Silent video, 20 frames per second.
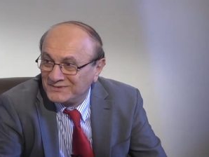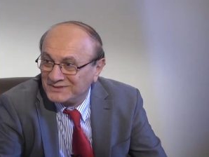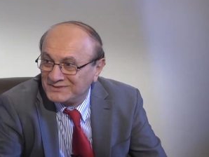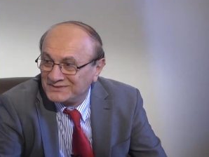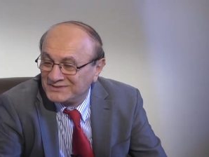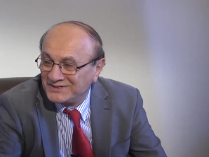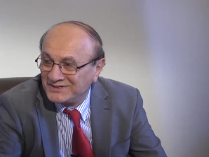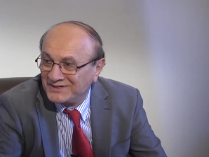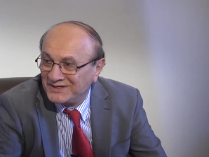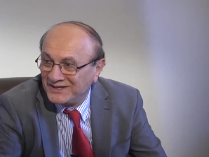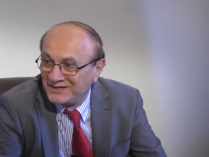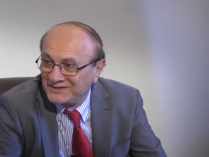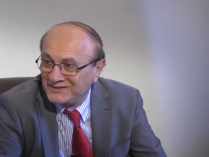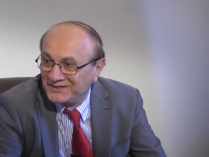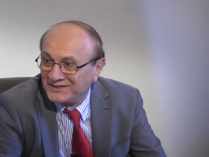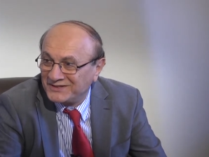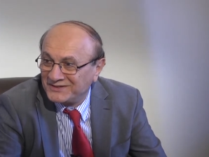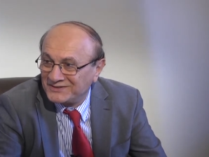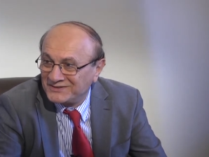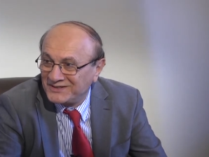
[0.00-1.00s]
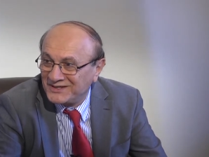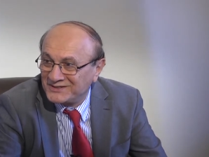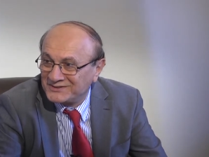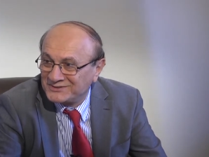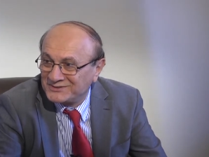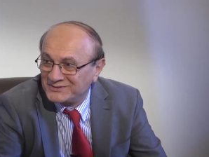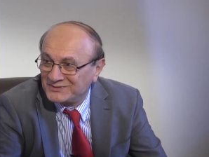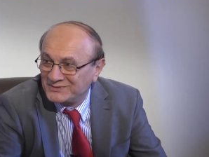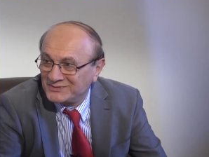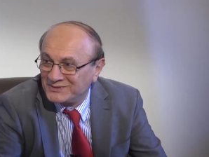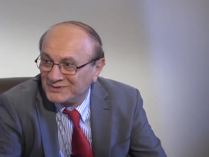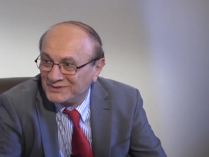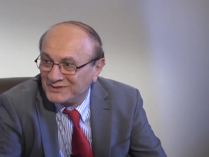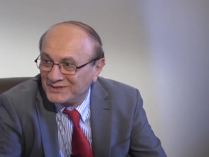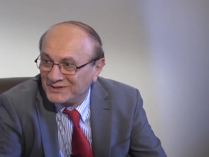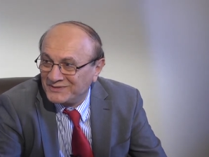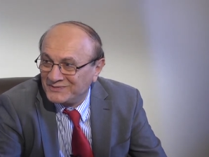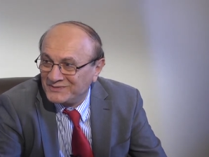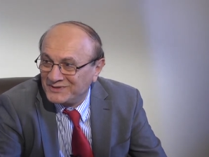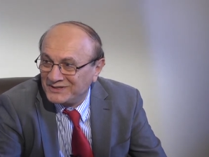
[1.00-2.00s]
Is there any connection with
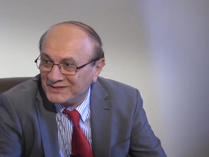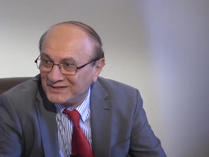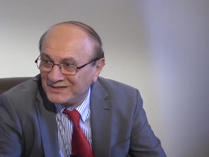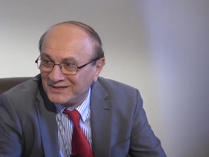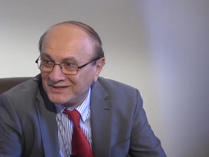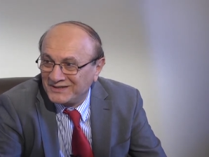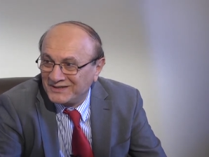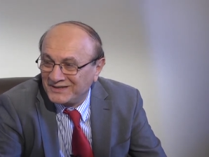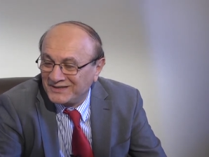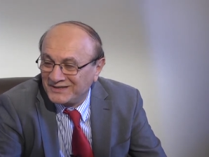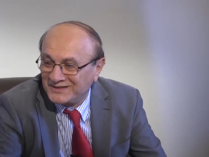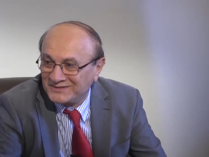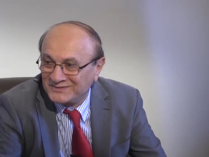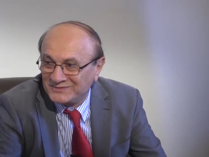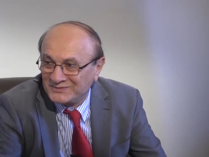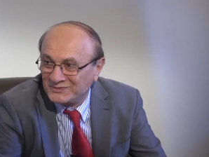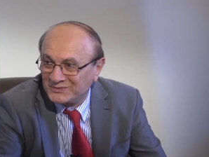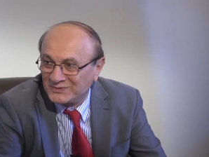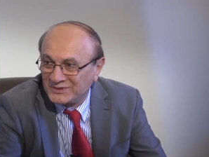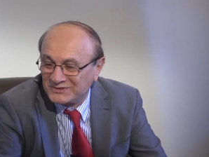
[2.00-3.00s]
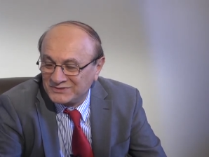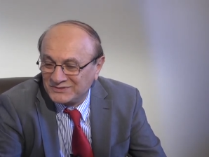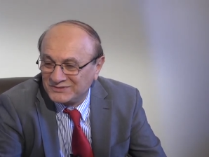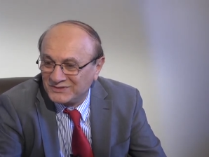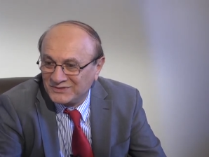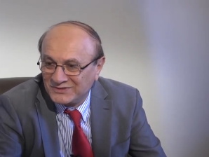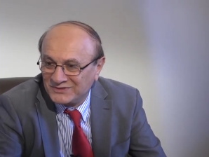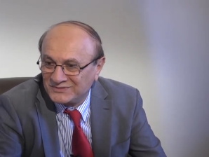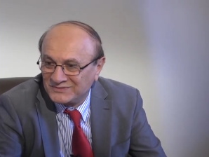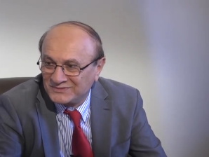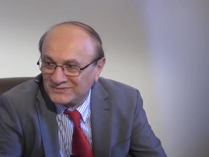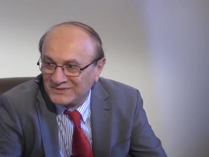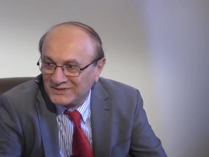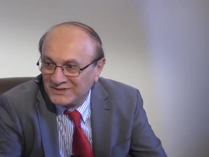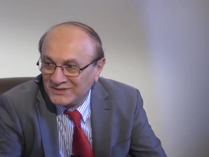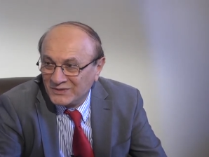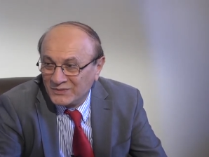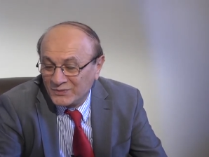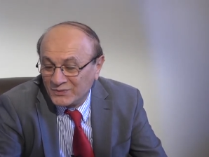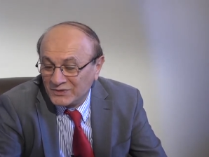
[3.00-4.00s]
Armenia, and what
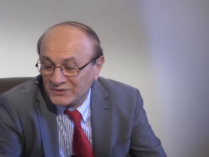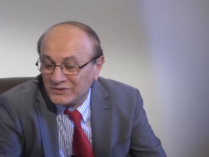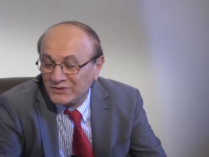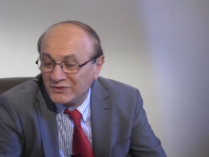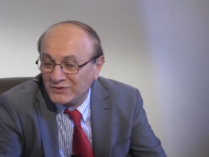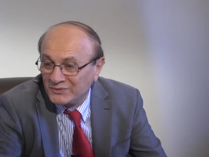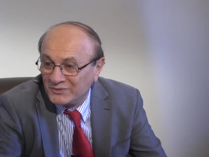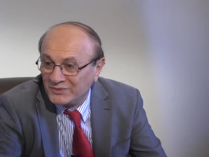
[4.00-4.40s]
do you